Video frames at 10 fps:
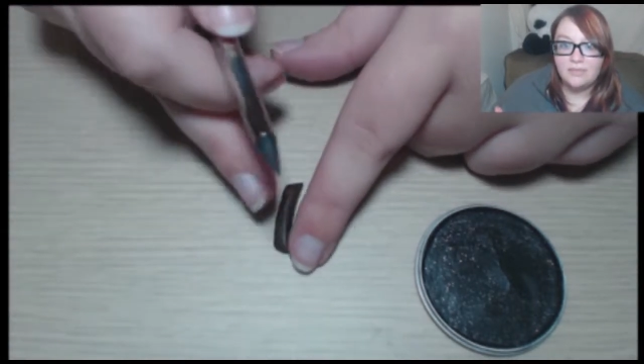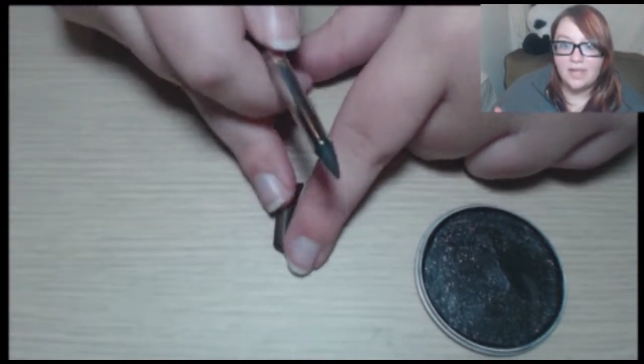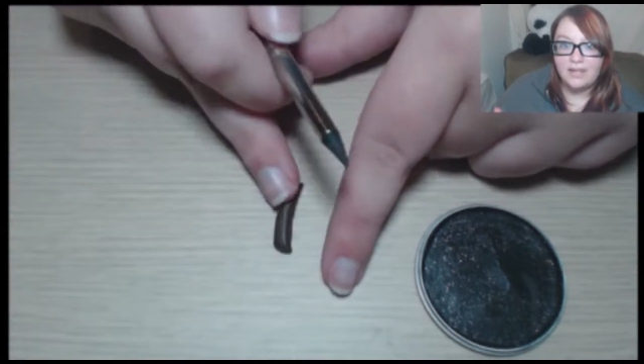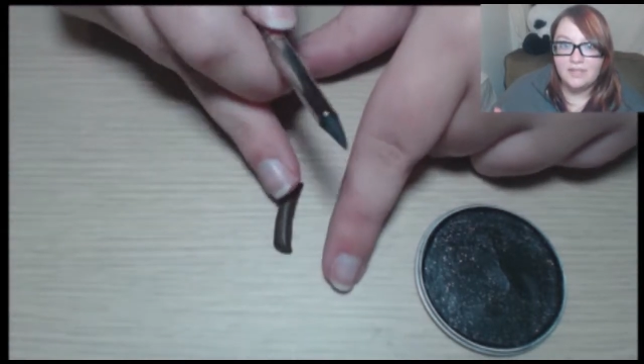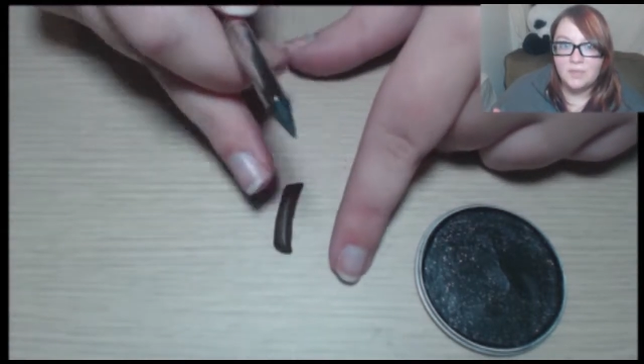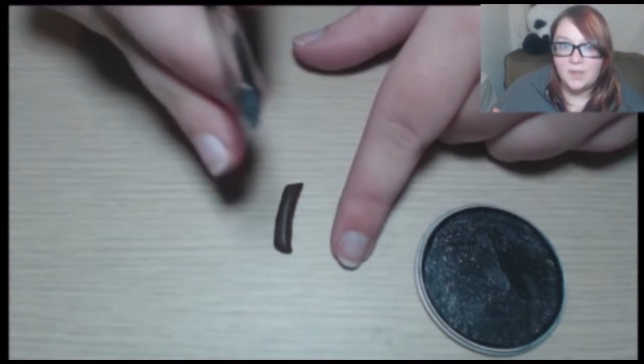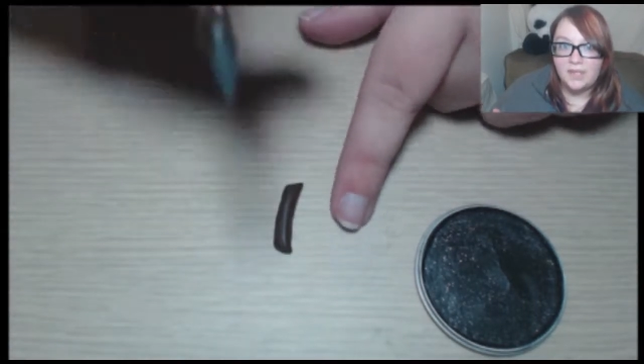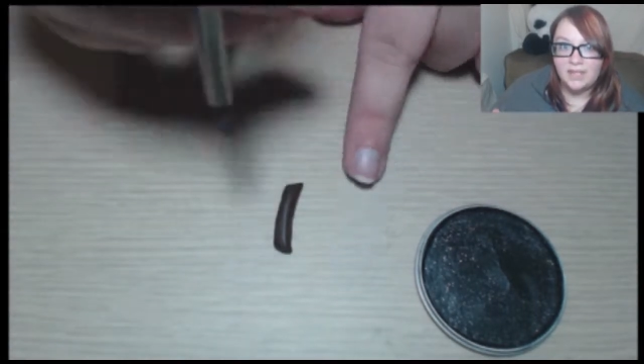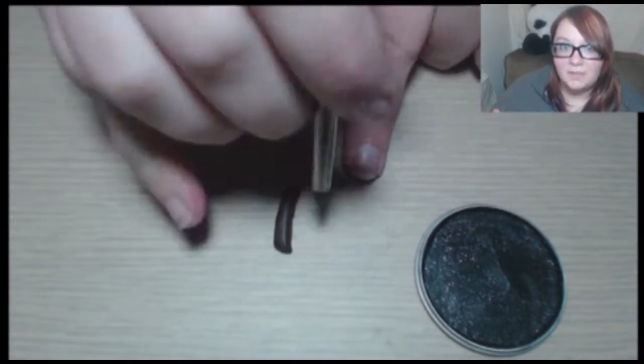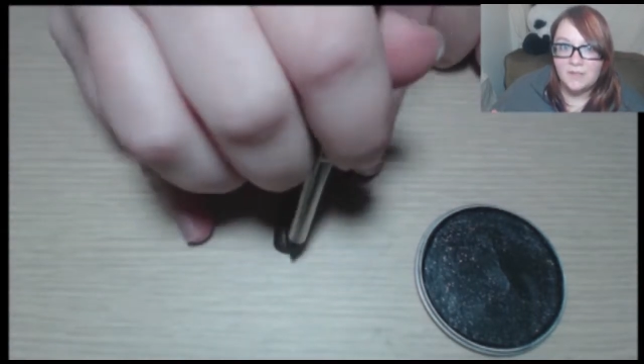kind of
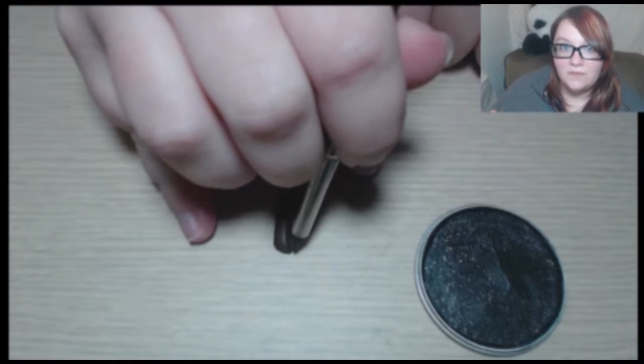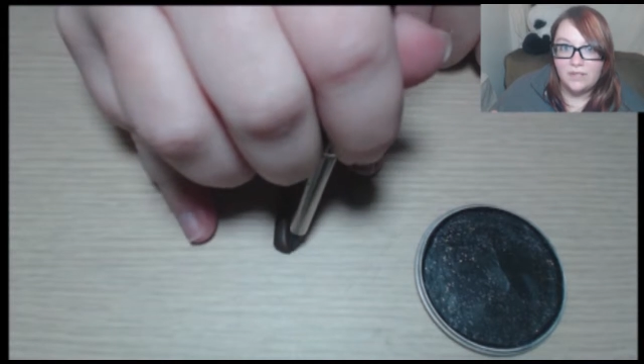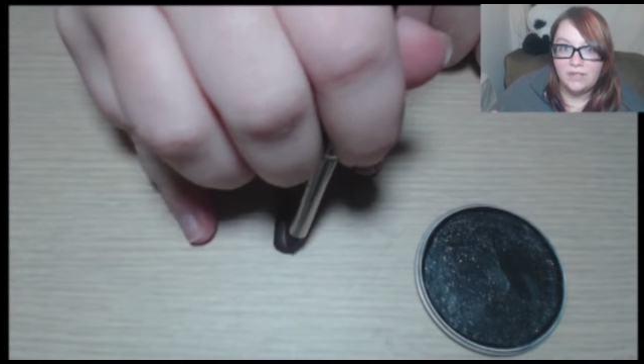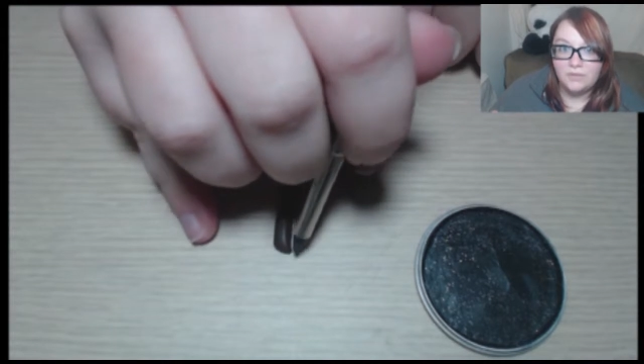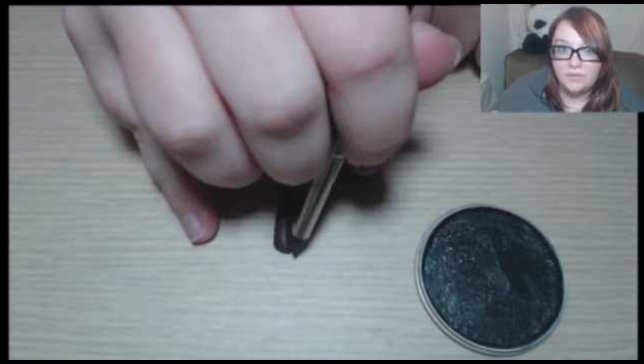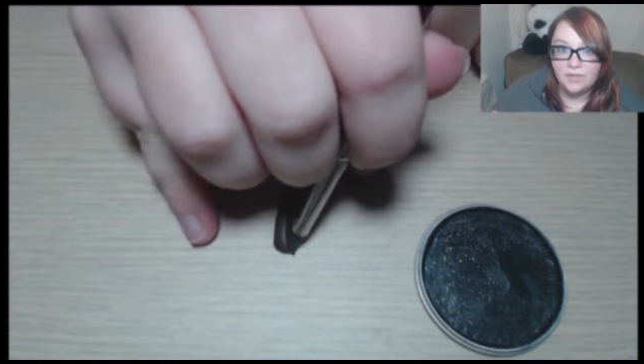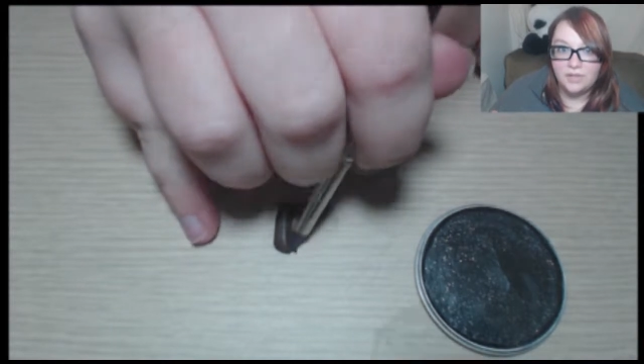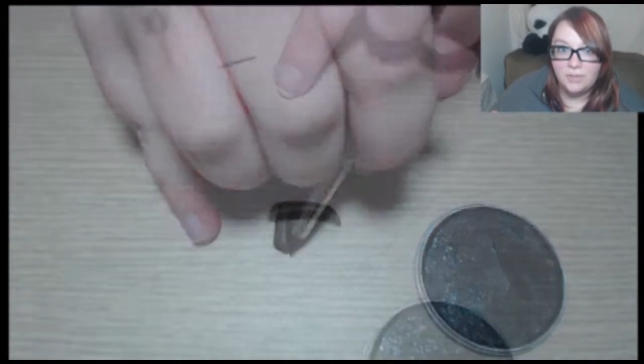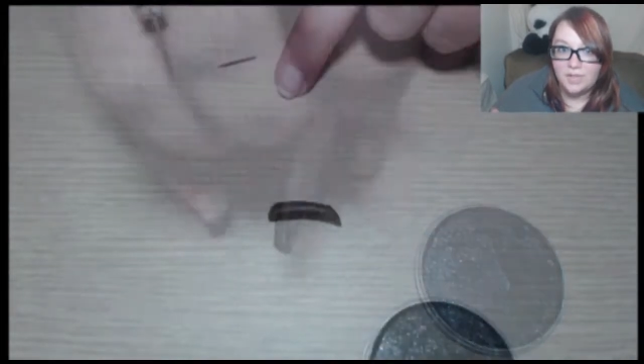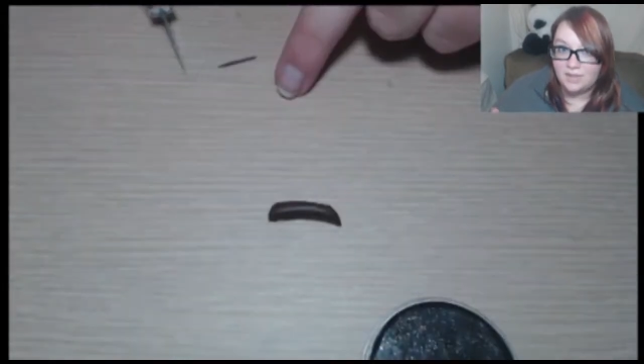speeding up this video for
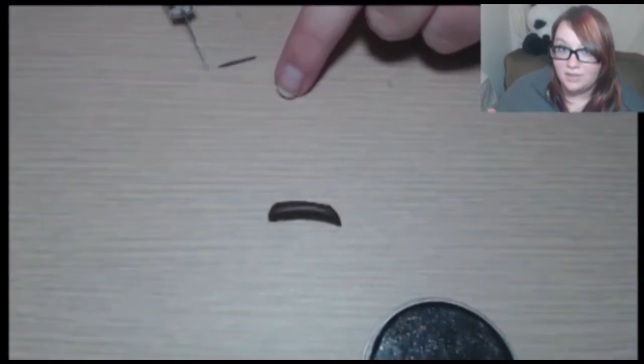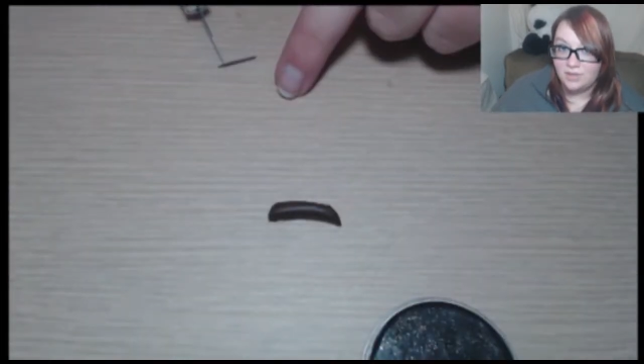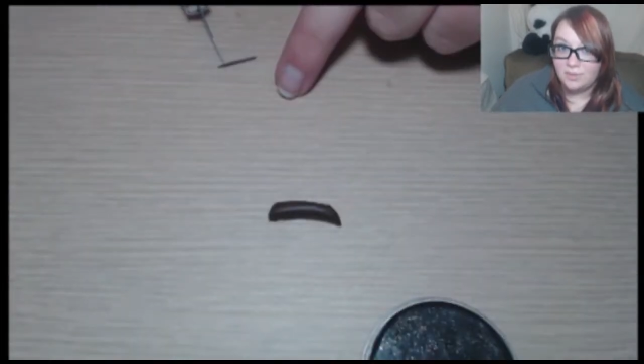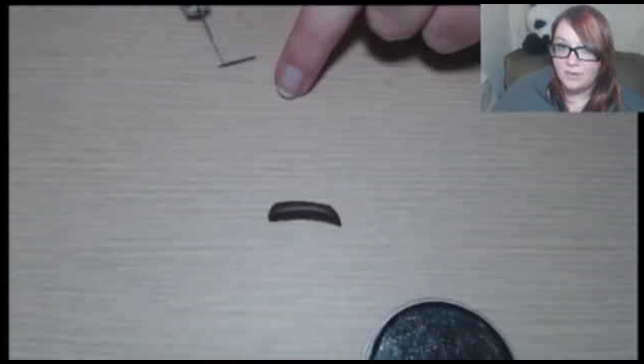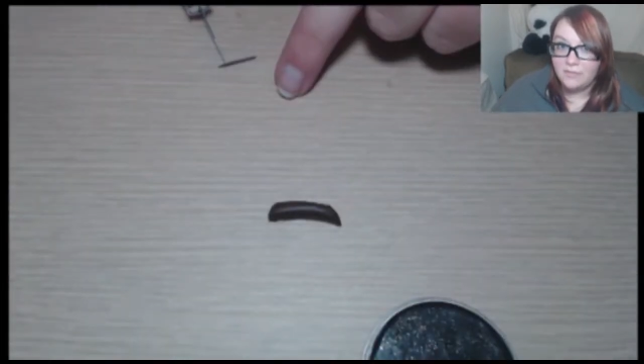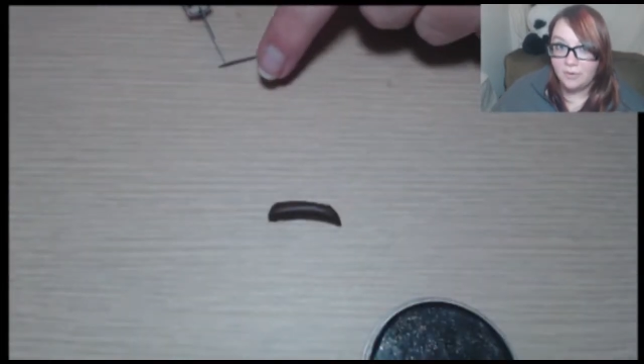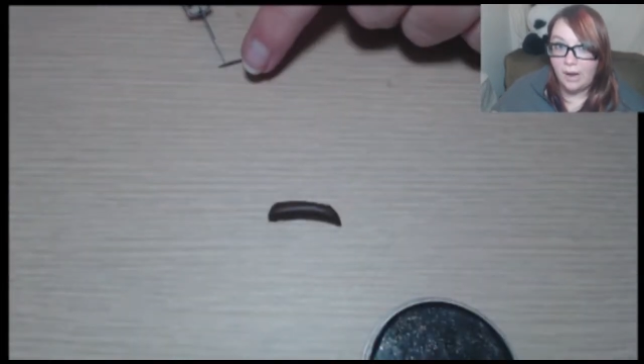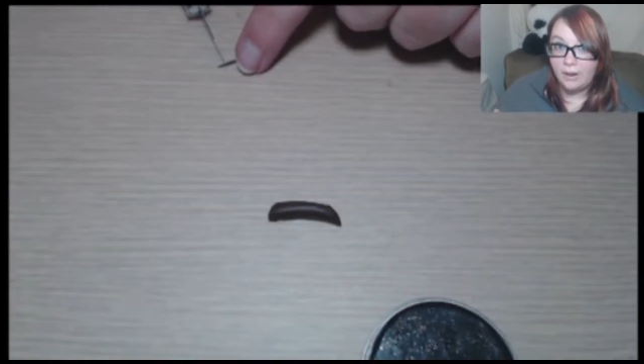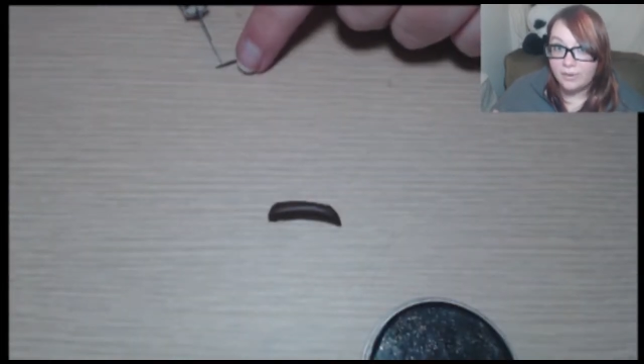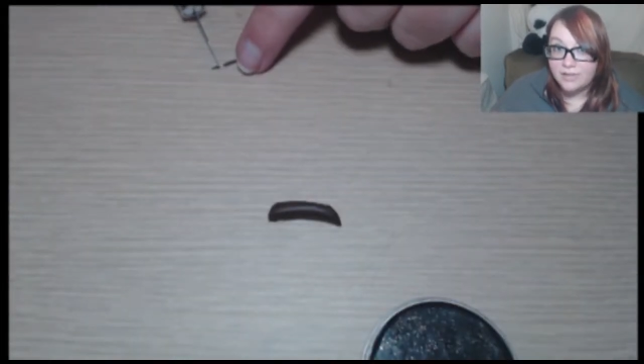you because it took me
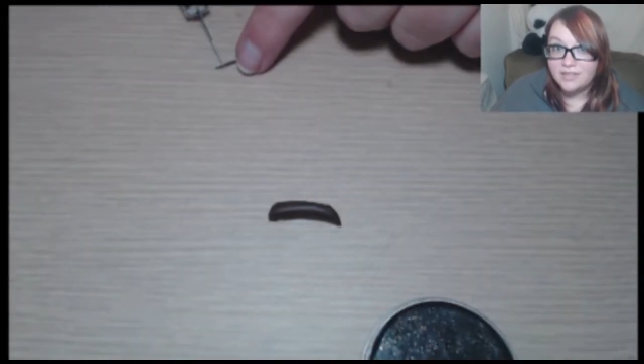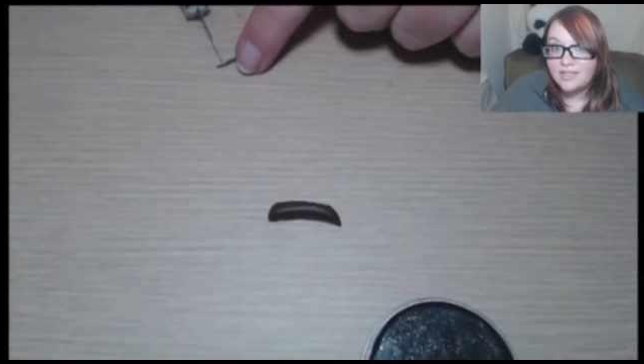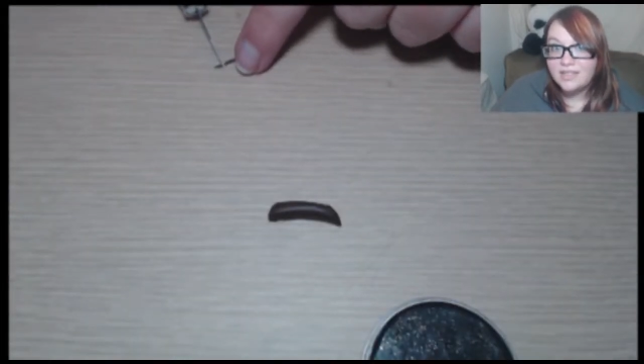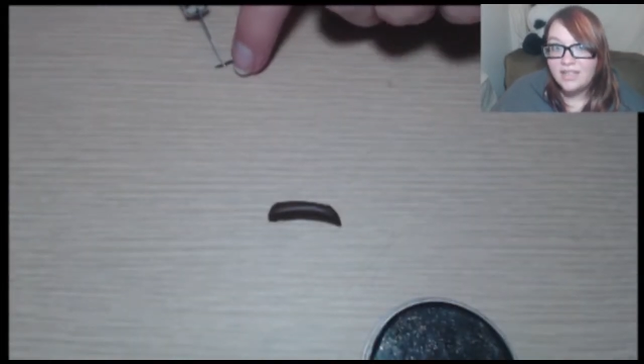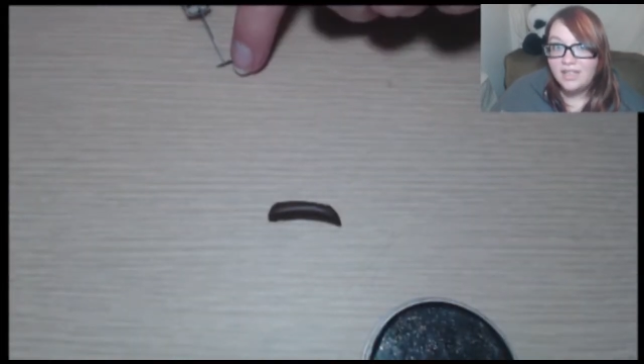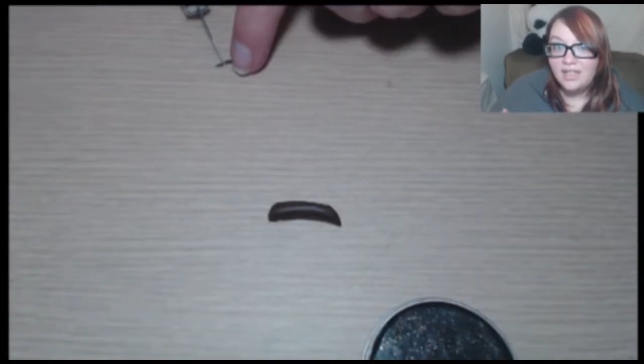4 hours,